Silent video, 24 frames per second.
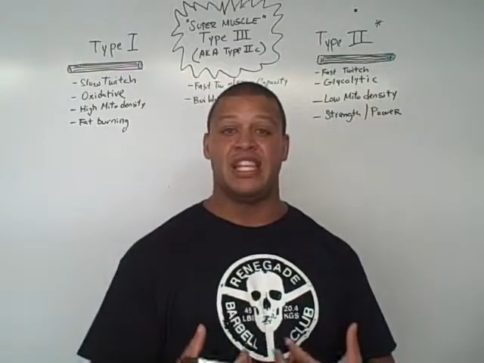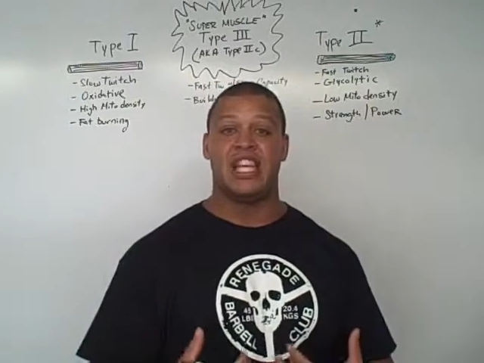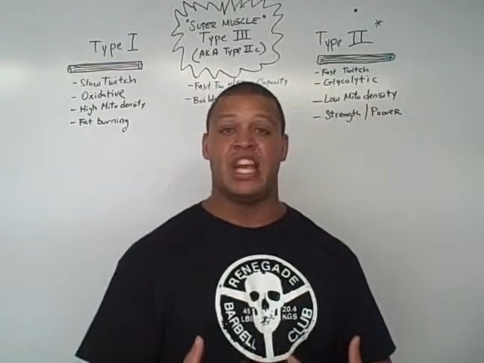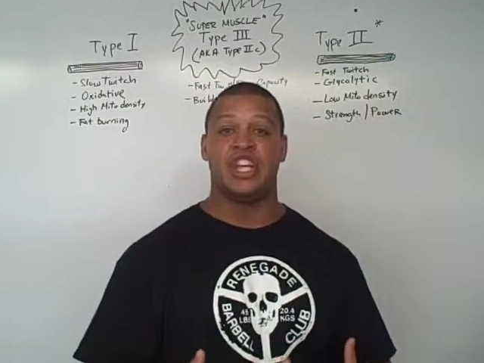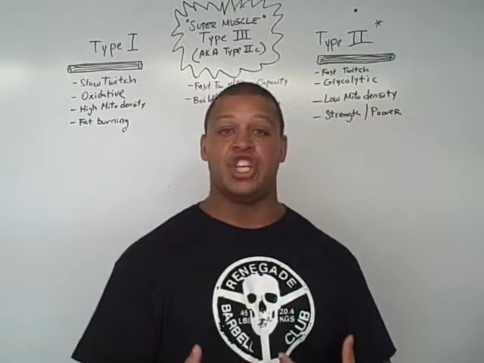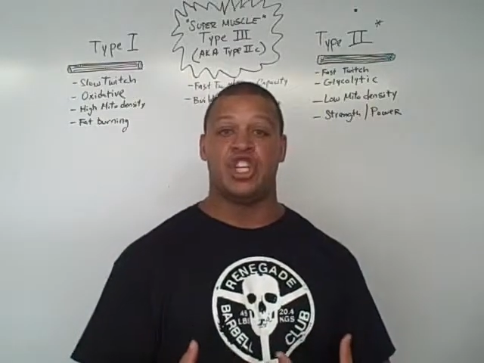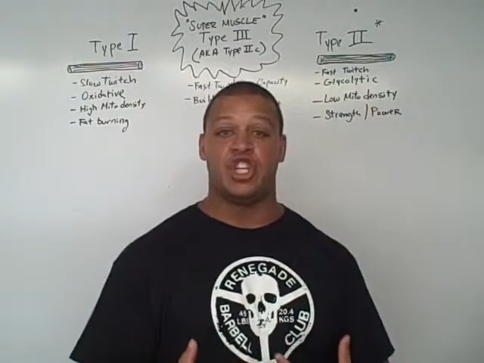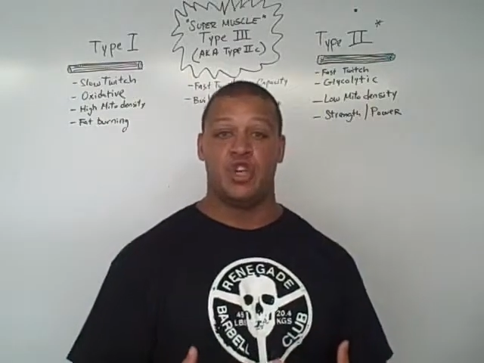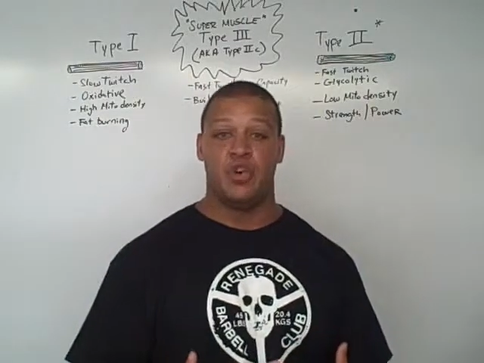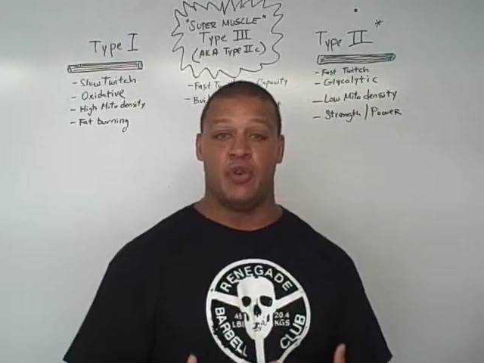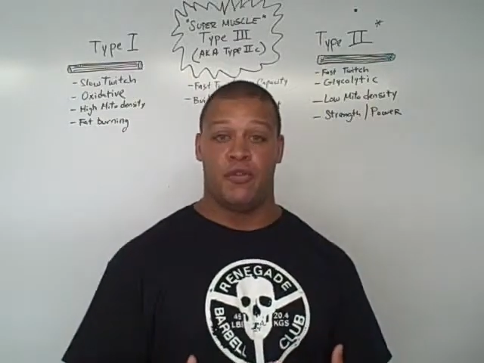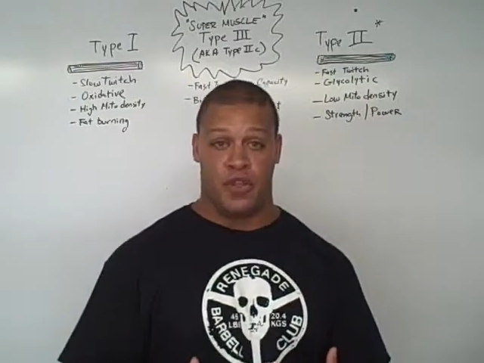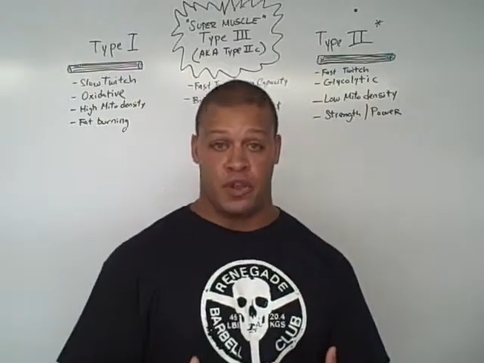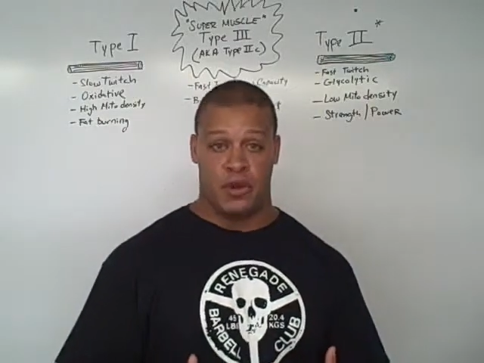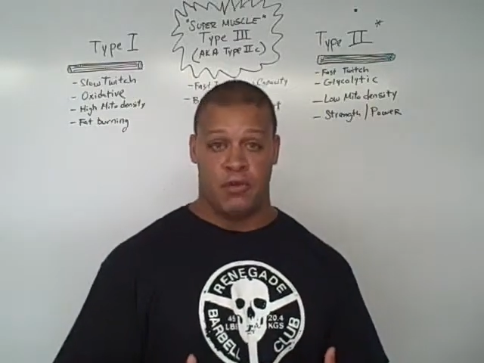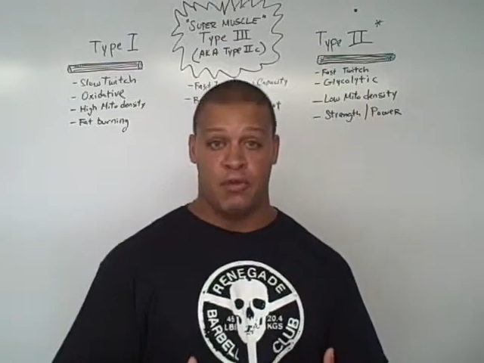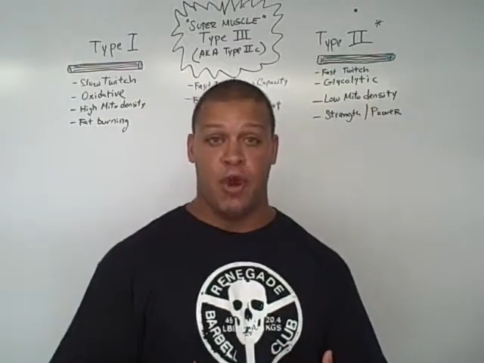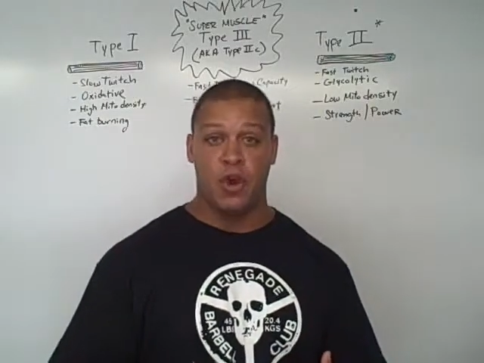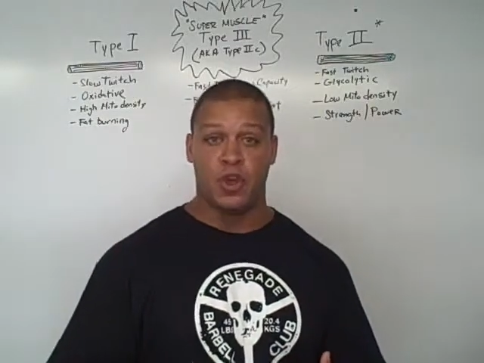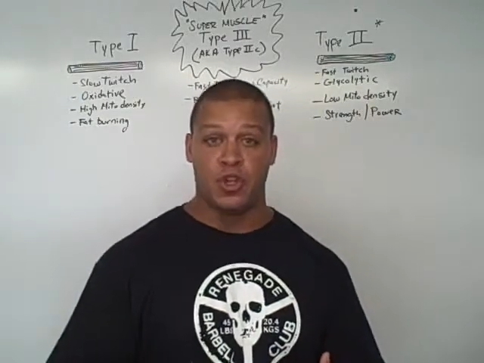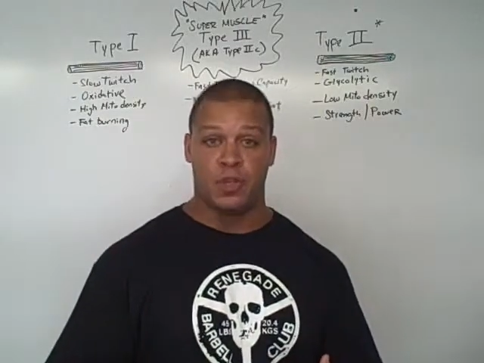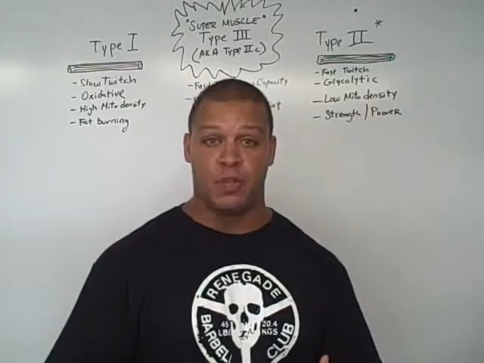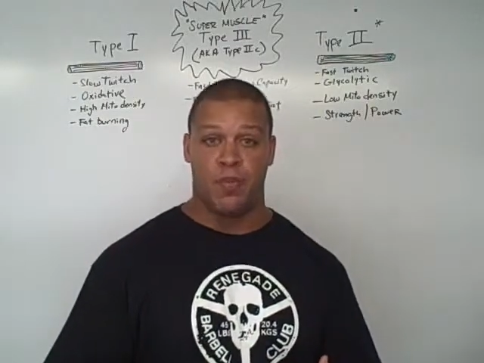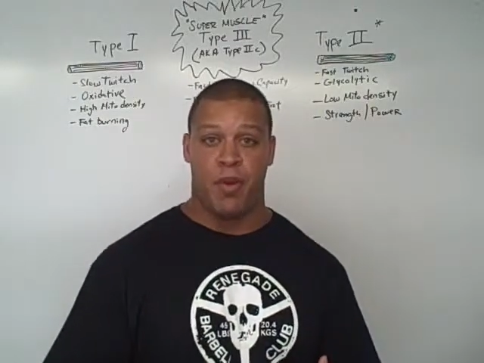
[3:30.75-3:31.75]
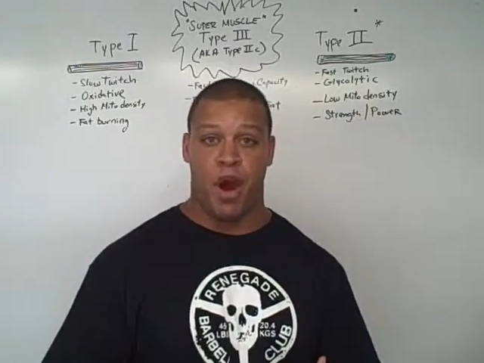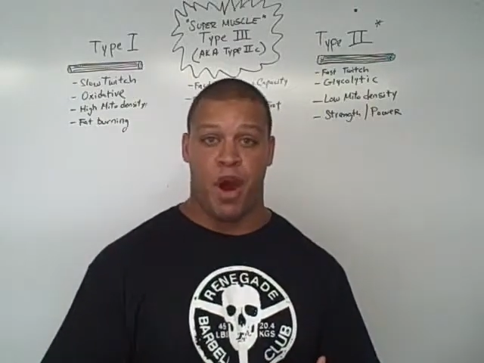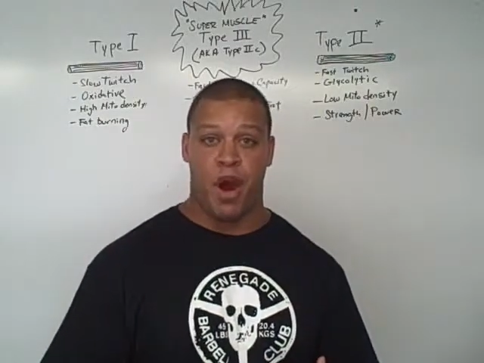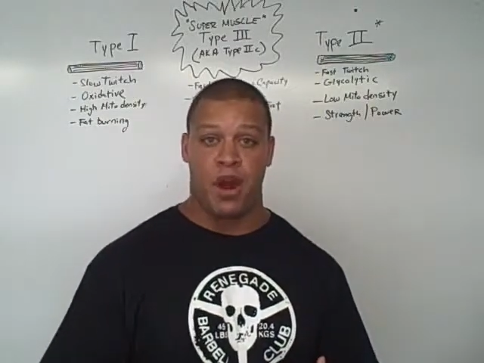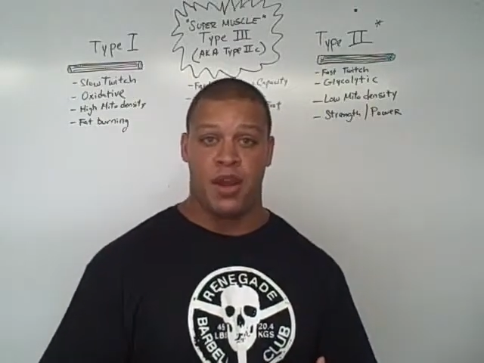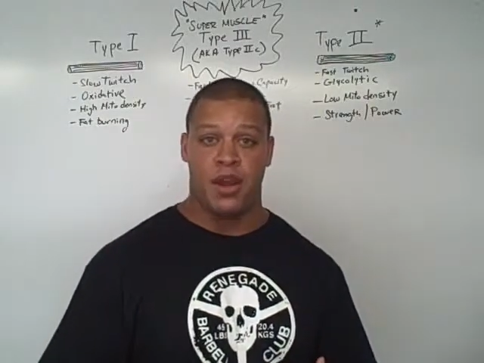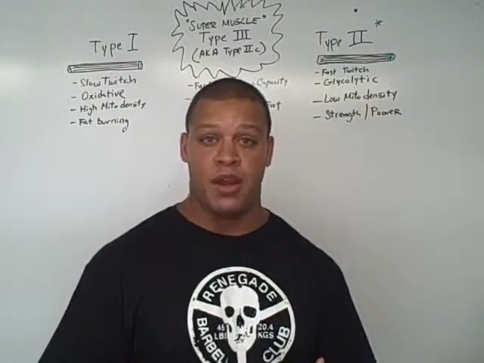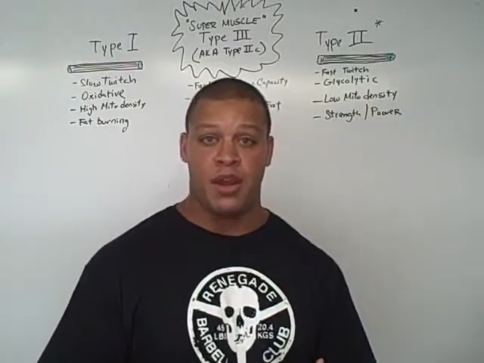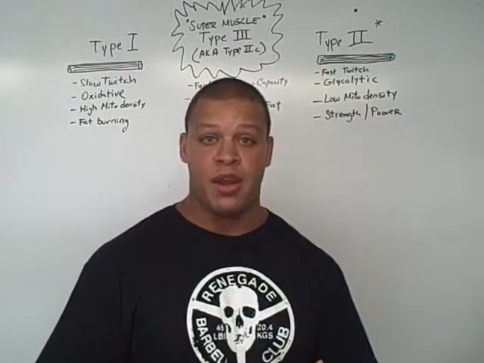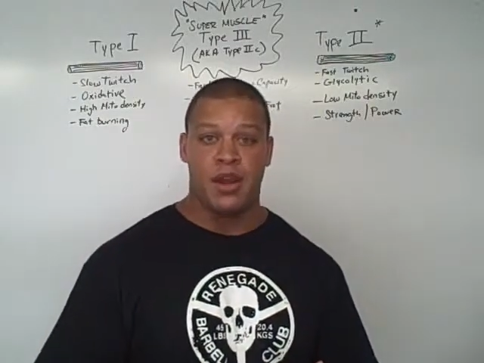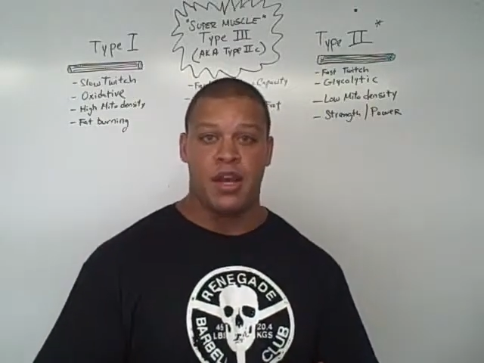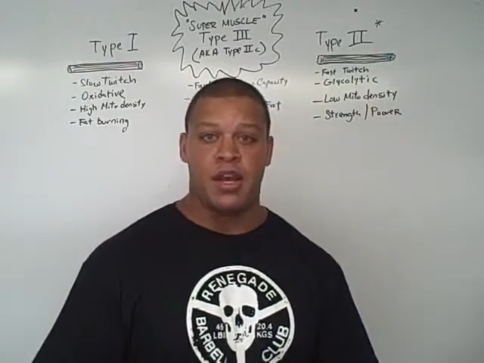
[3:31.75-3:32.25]
tissue for the most
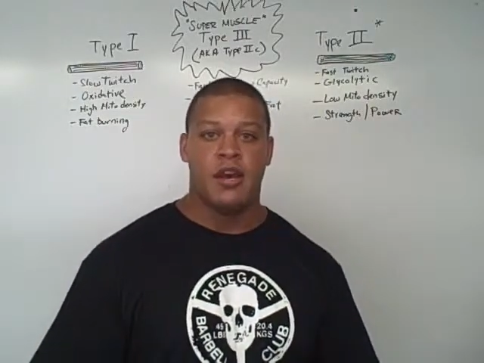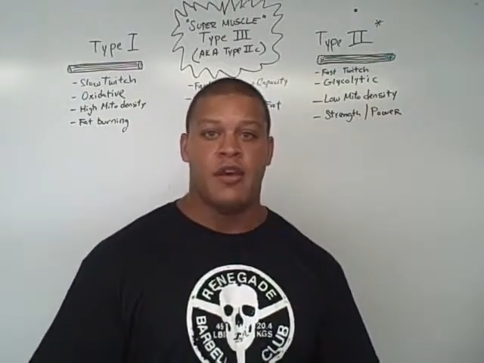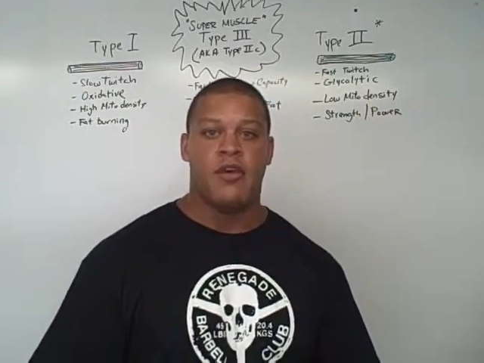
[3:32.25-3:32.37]
part